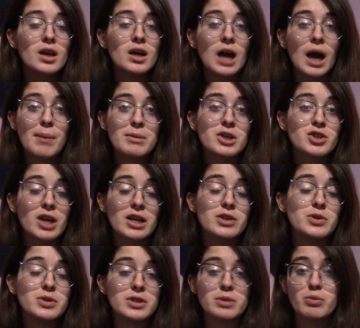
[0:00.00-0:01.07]
I'm gonna try to
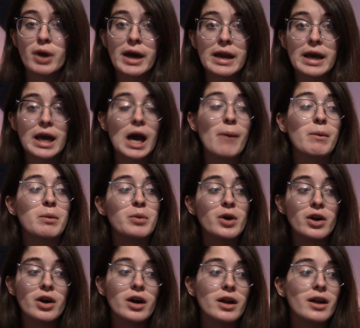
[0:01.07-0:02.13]
do some writing. I'm gonna
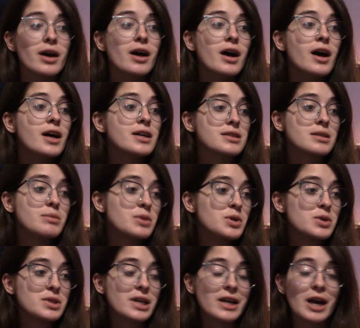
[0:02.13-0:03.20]
put on some
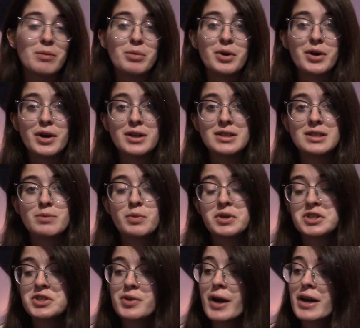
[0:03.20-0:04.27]
music. I put on some
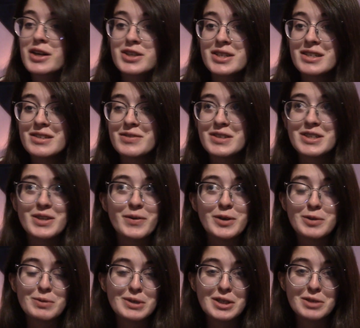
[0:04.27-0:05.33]
One Direction, which
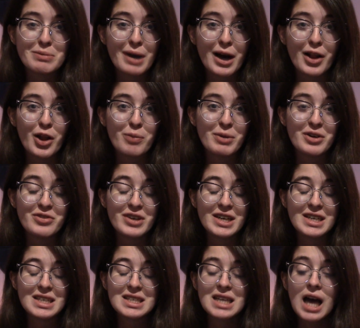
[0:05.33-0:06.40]
always puts a smile on my
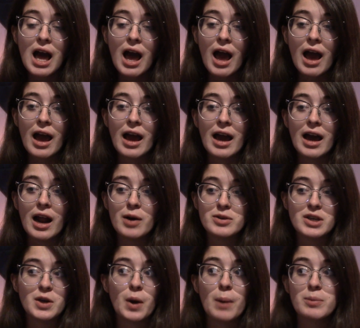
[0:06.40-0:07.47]
face. And I was
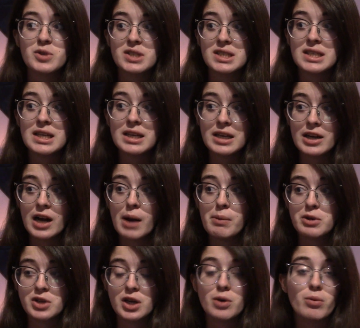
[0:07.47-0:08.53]
like, you know, I'm gonna sit here. I'm
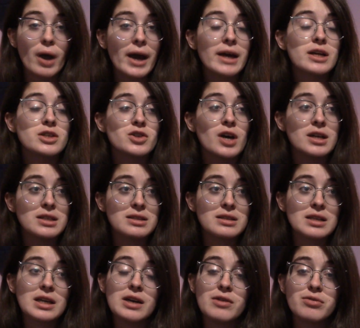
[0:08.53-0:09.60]
gonna try to write and try to
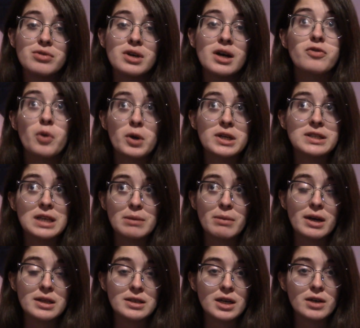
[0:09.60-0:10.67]
see if forcing
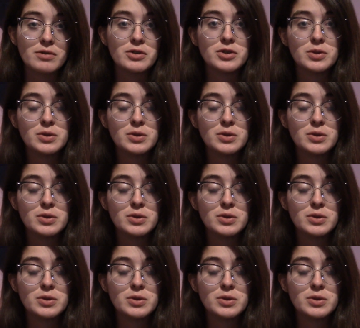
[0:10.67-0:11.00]
myself to